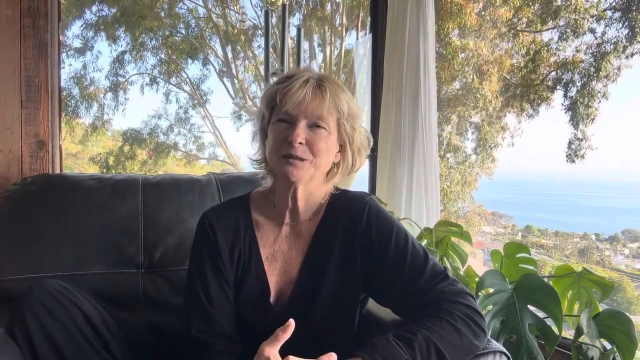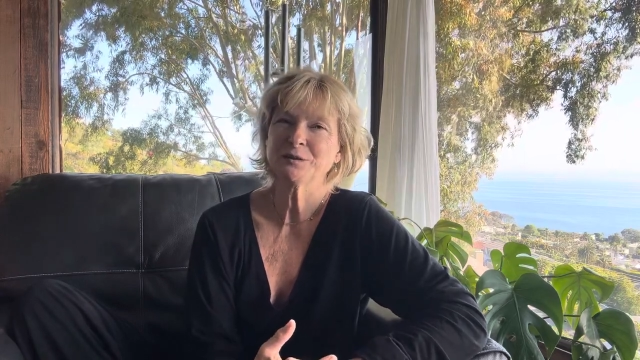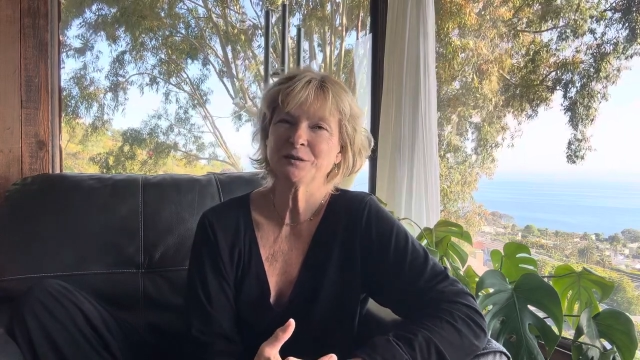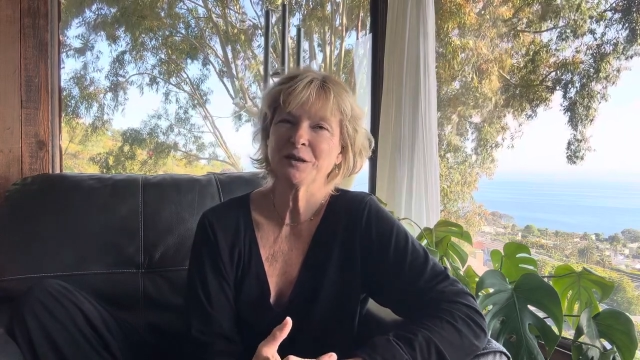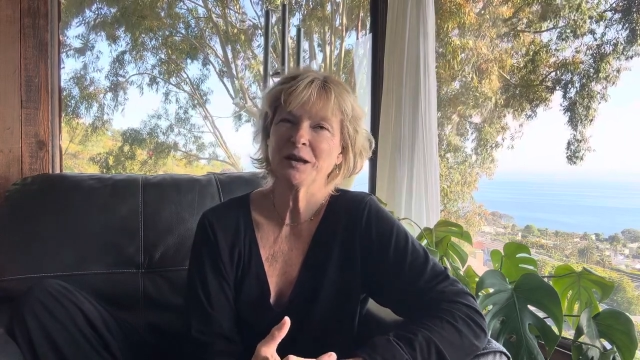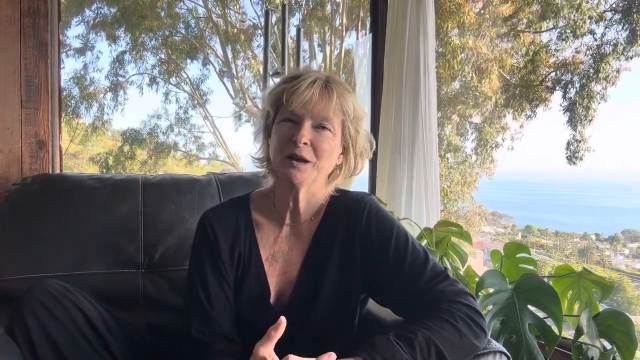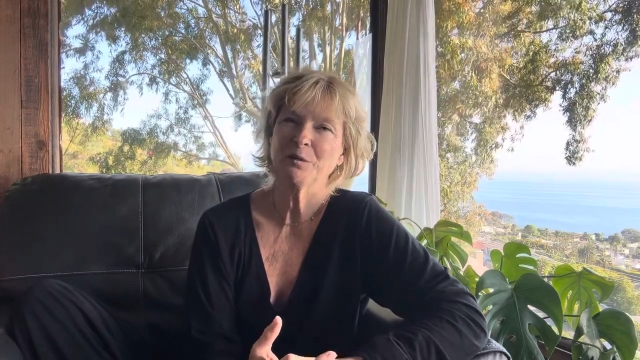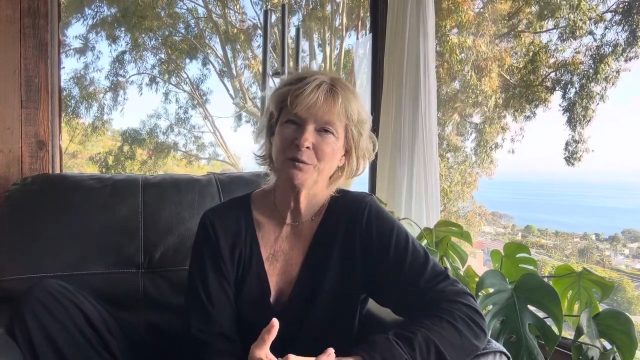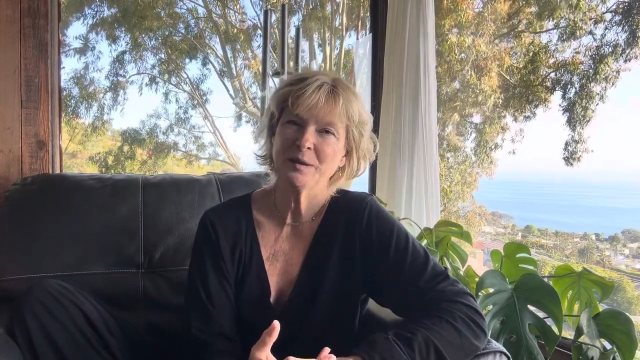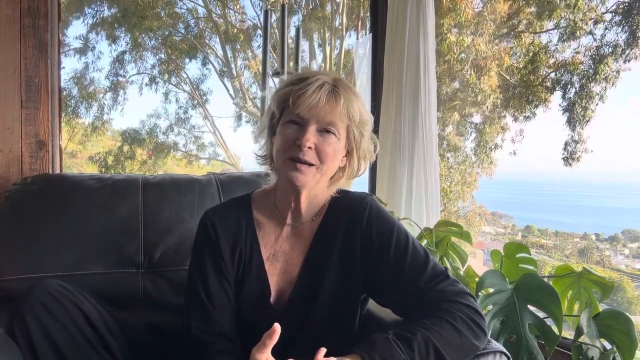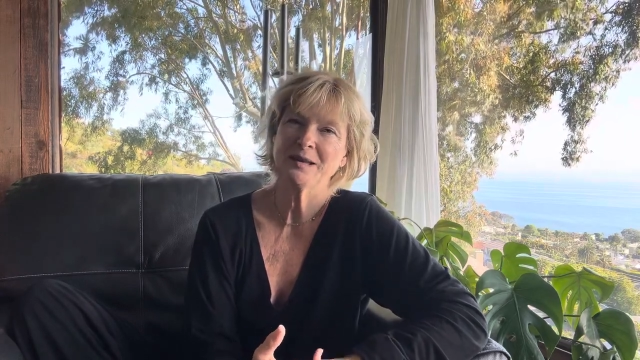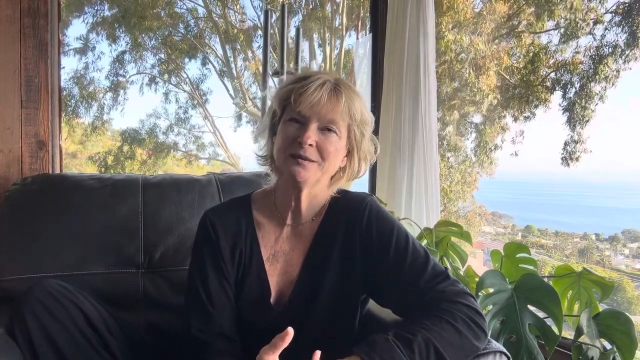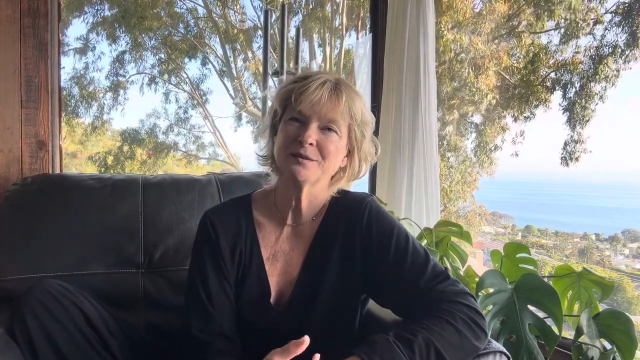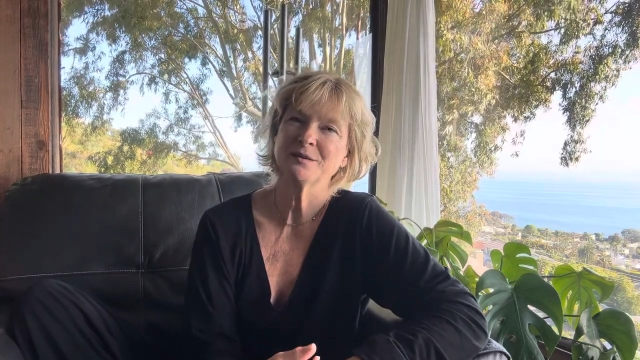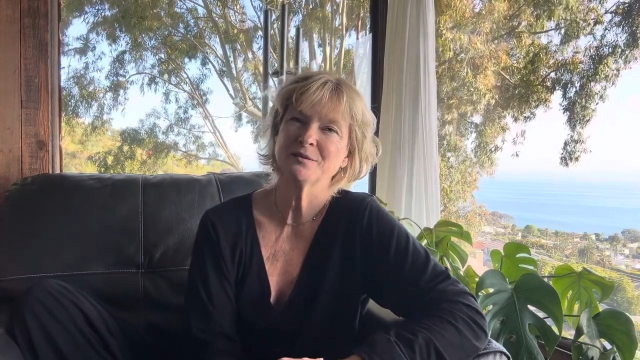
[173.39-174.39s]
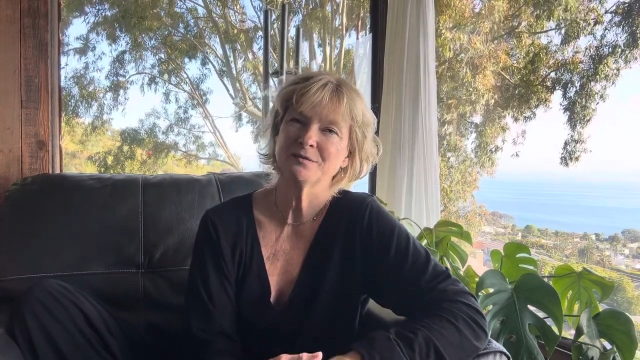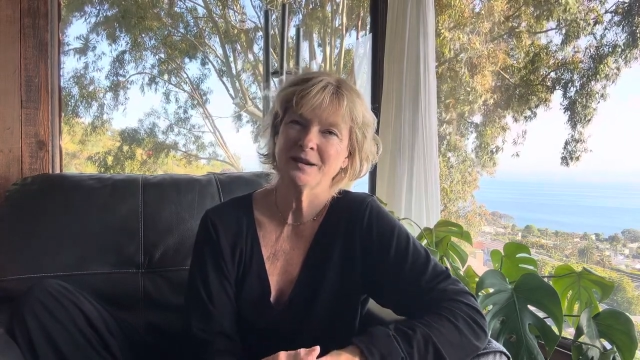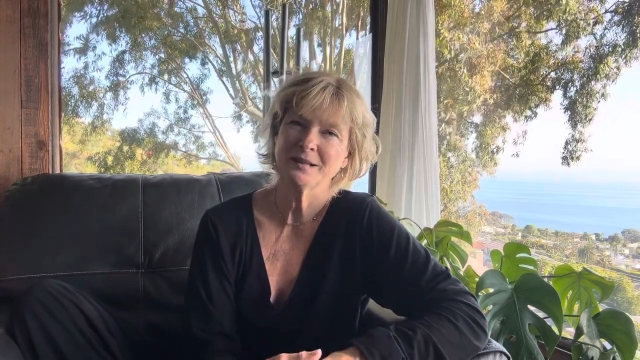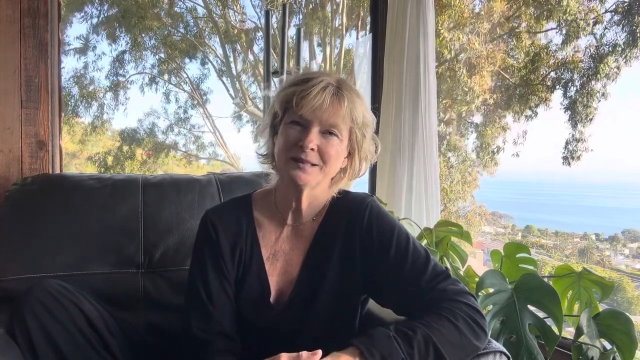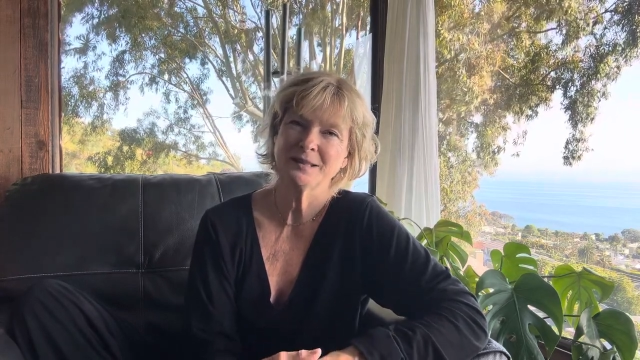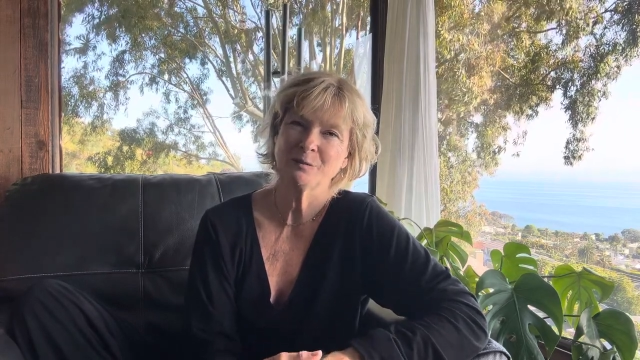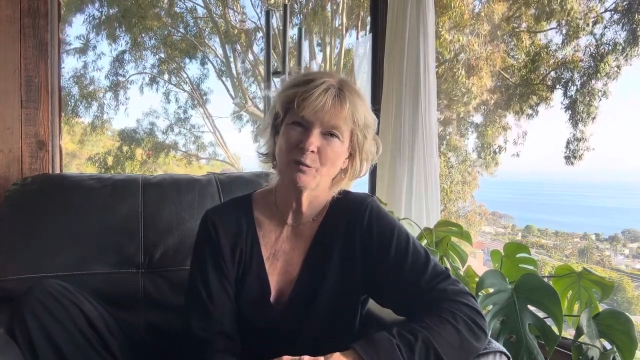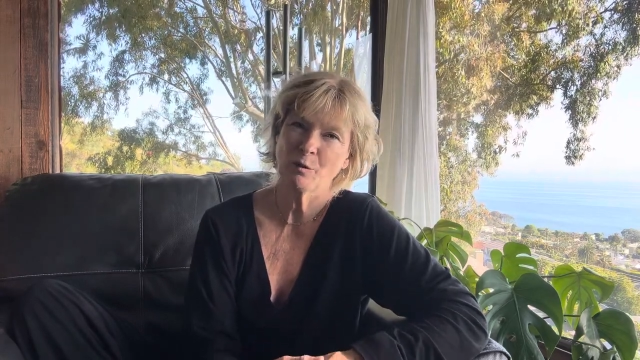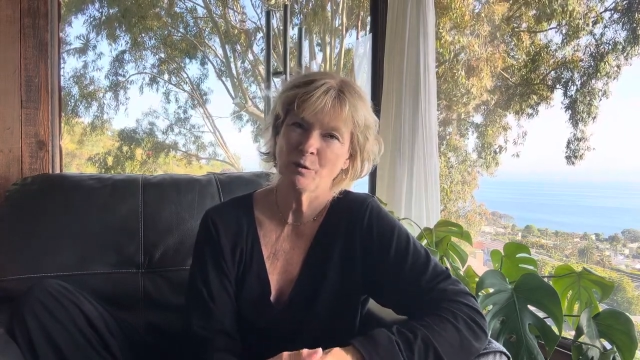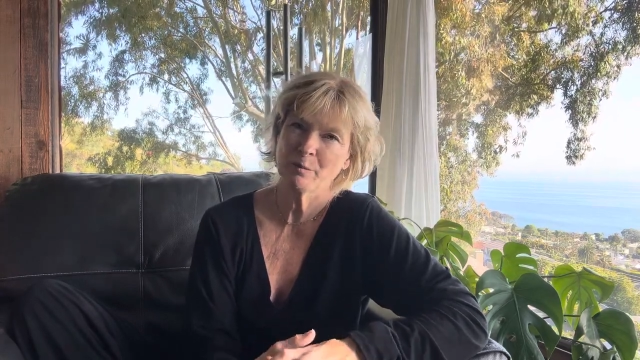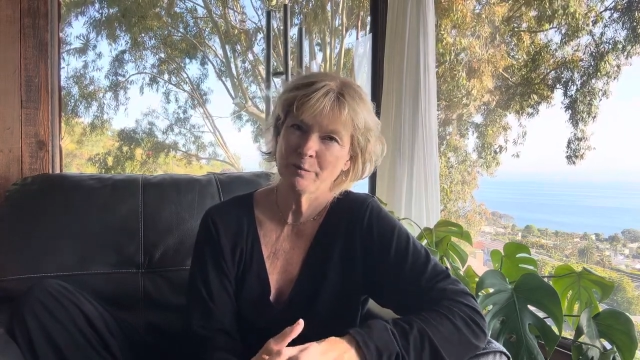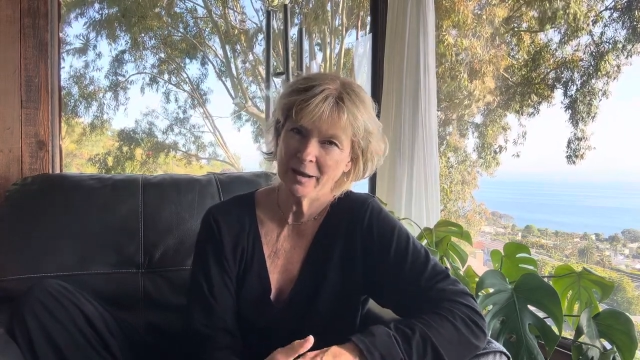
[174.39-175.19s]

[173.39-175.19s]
look at ways of finding more